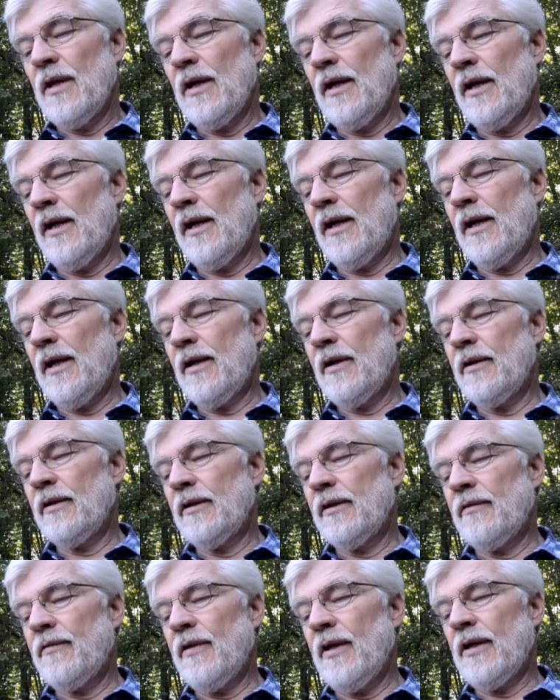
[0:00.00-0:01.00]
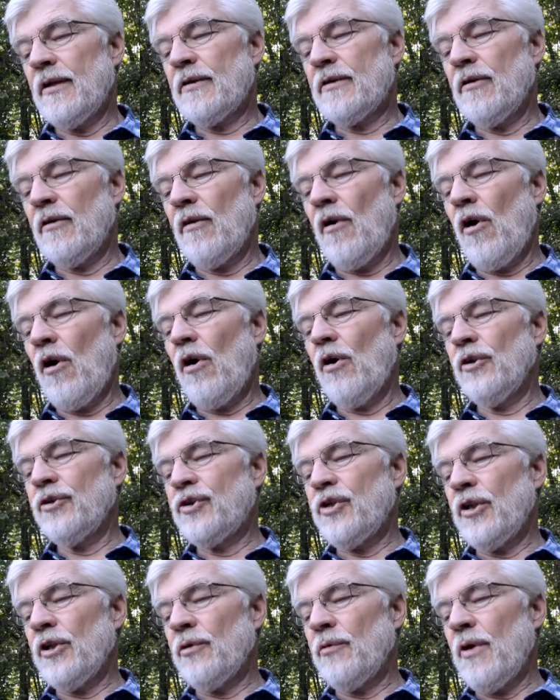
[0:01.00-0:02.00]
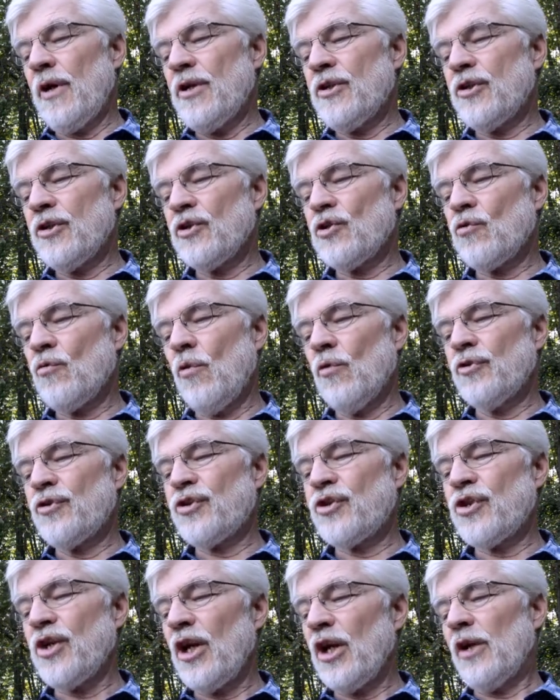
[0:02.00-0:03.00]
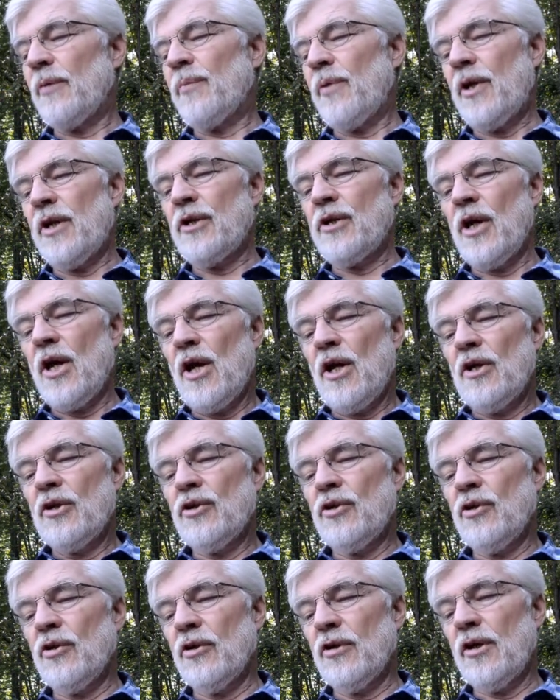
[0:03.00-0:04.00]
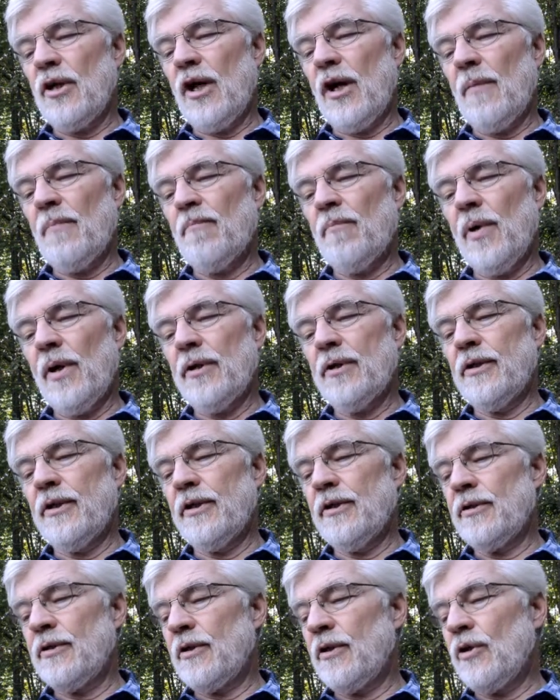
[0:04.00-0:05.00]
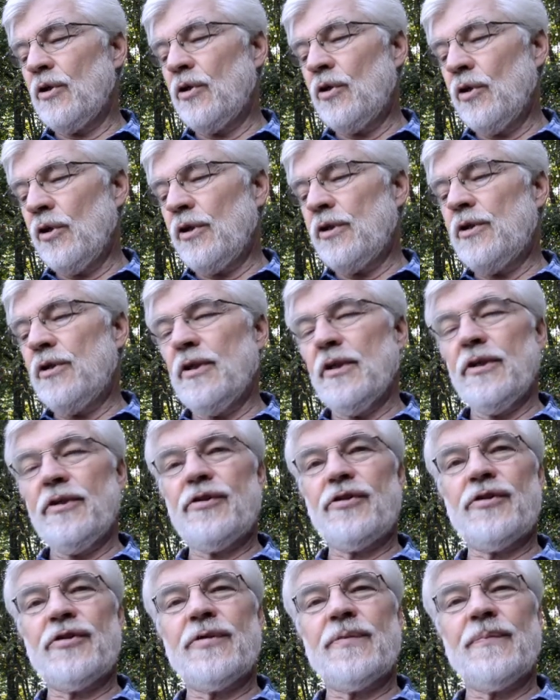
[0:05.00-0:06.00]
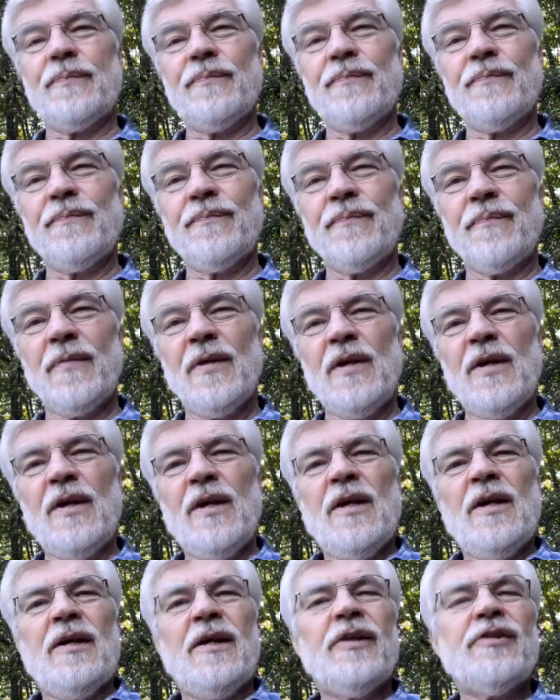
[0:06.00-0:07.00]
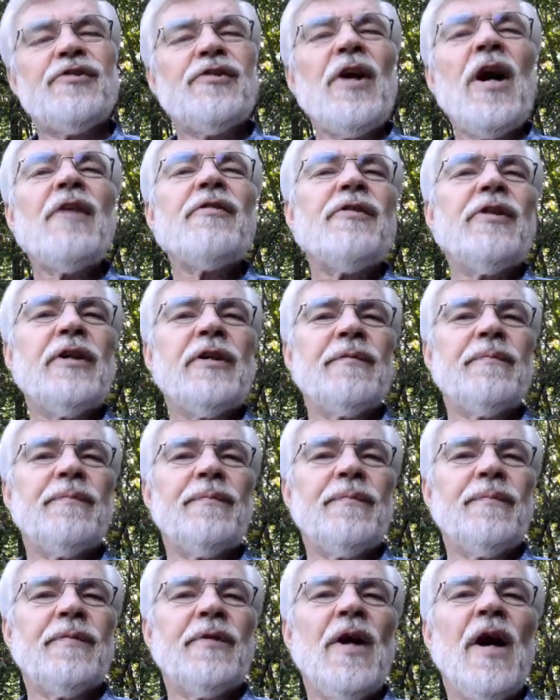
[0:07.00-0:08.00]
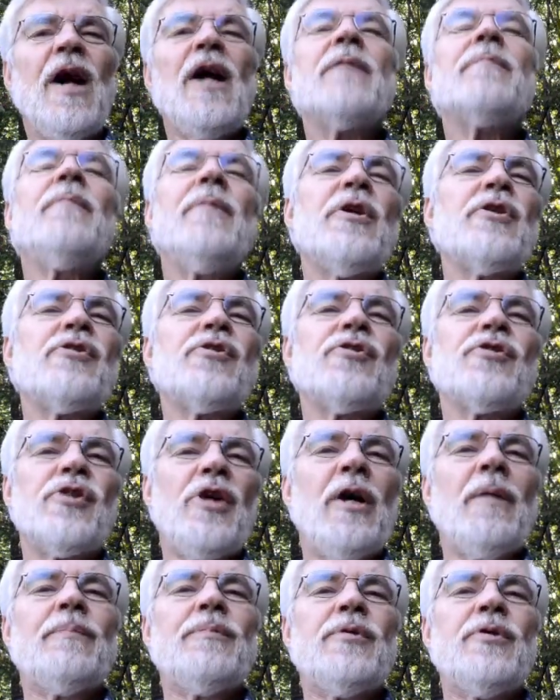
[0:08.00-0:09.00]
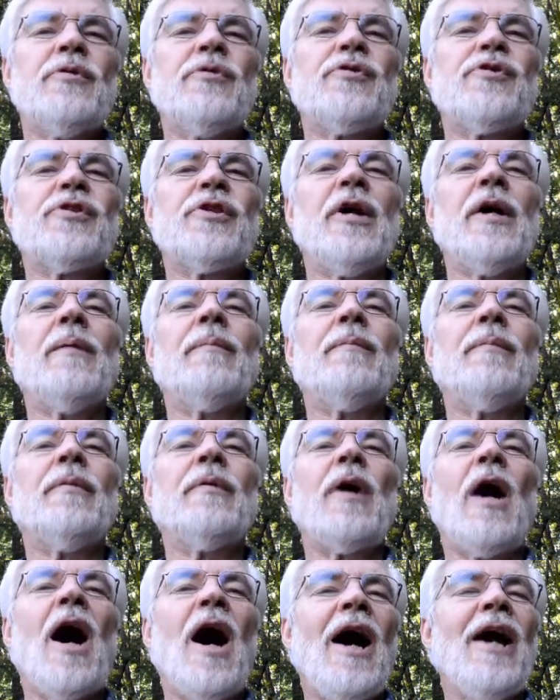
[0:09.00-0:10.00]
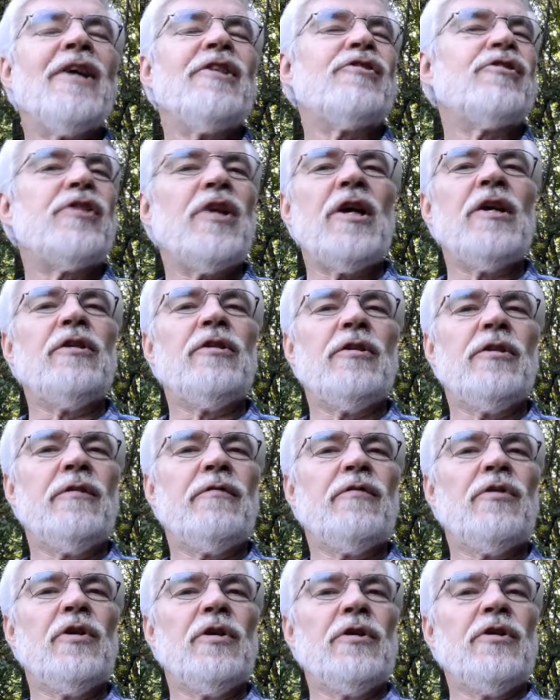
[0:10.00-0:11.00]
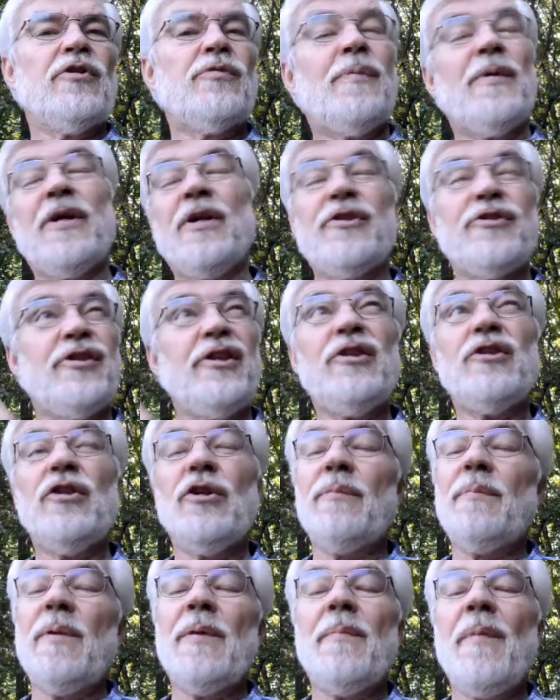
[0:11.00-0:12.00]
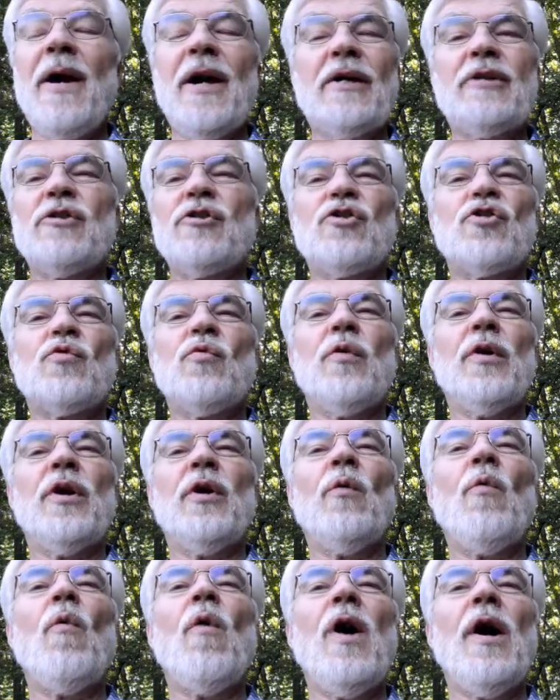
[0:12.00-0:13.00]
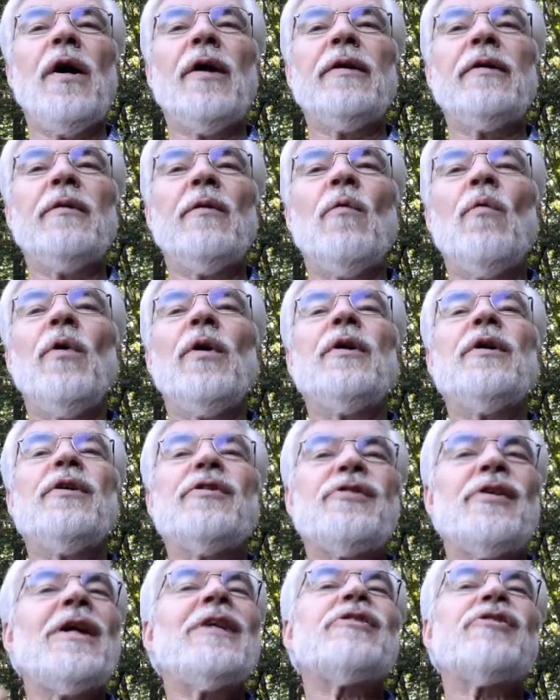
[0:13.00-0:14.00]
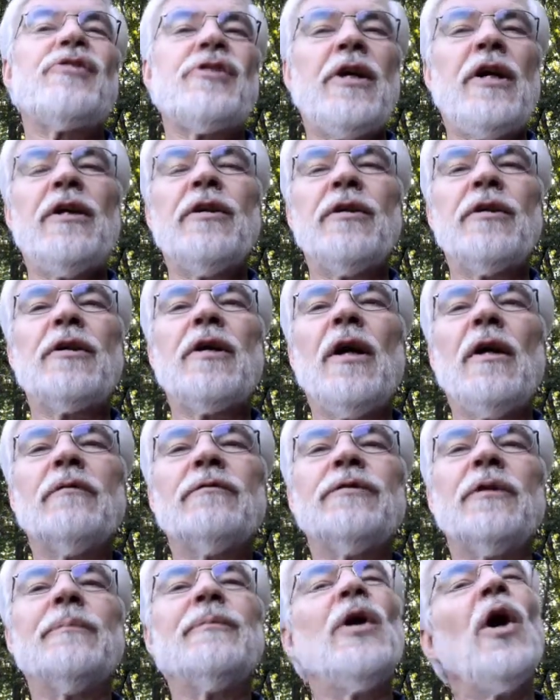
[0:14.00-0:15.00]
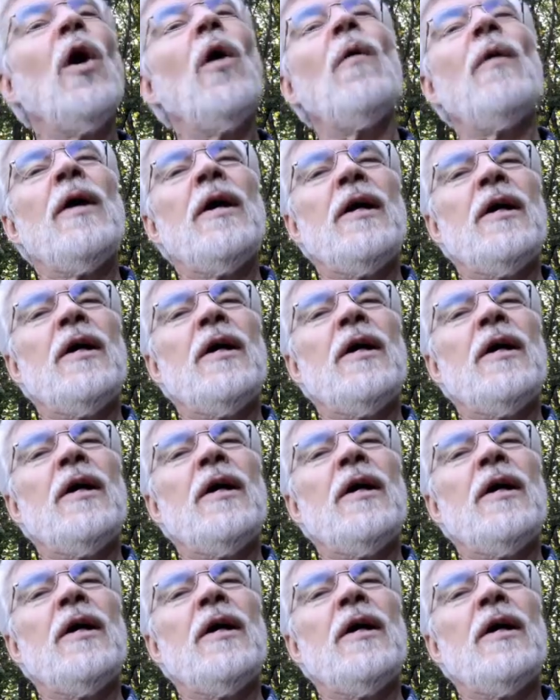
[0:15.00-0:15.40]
that all generations, quote, "celebrate your abundant goodness." It's not that God measures up to some high standard of goodness, because then you'd be back to square one. Where does that standard come from? No,